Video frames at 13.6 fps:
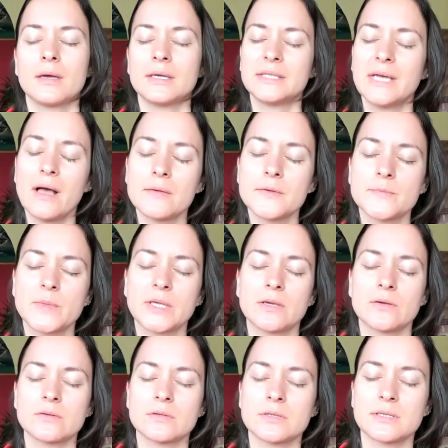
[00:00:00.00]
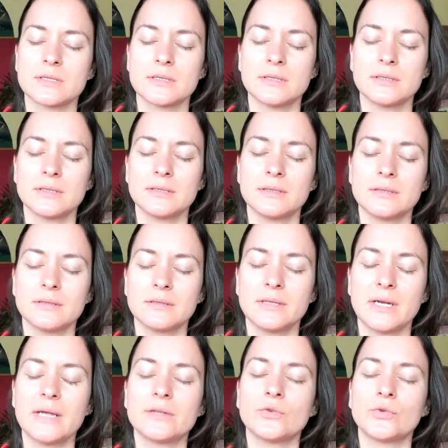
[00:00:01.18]
It helps because
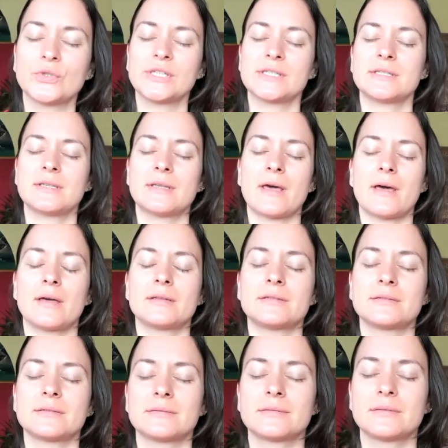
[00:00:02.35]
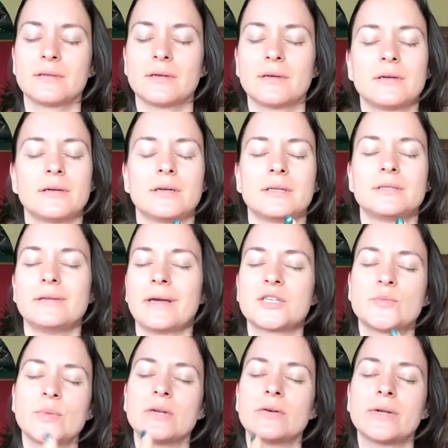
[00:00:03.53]
then I notice that the
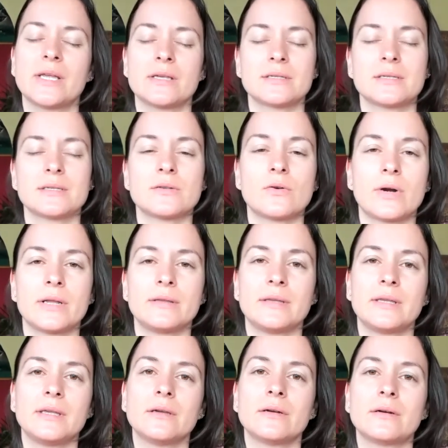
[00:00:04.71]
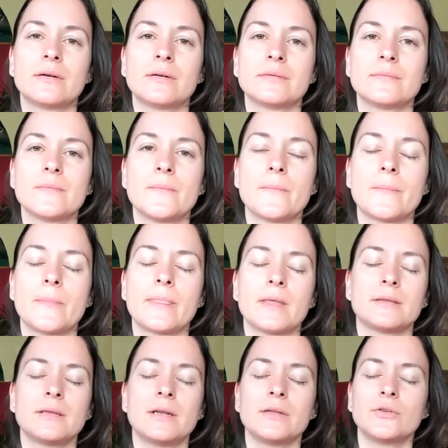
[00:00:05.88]
experience is already here.
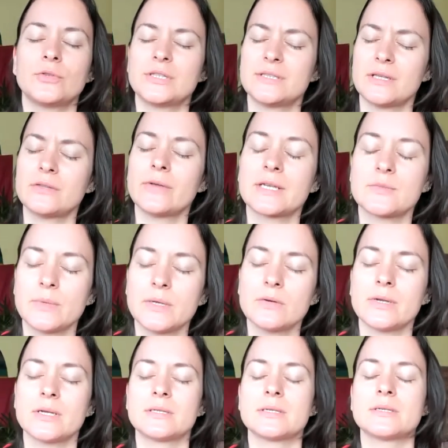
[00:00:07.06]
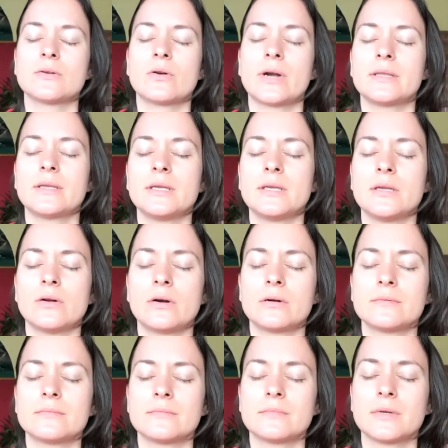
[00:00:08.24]
Then I notice that the experience is already here.